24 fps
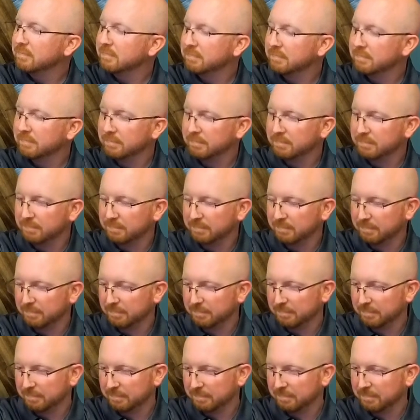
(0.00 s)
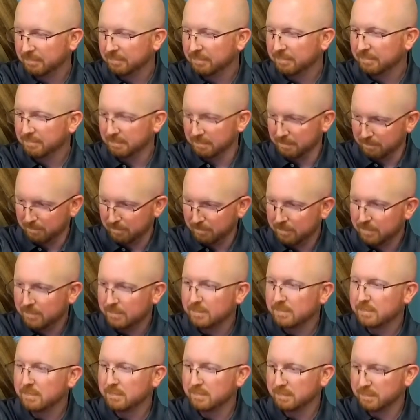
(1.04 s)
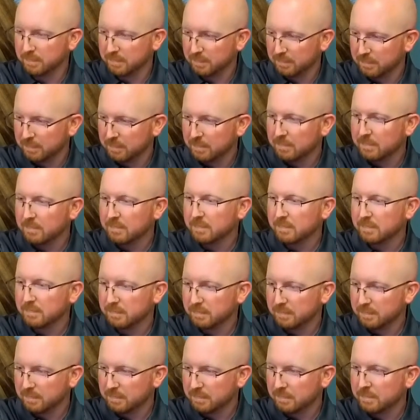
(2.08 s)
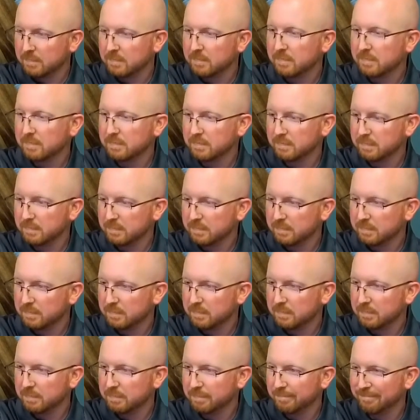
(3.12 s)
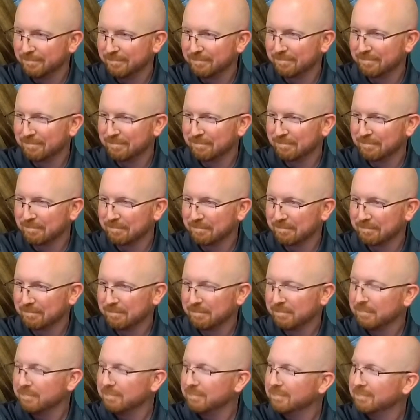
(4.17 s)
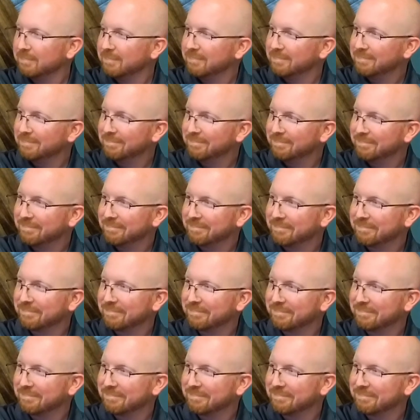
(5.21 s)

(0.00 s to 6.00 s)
The person shown says nothing.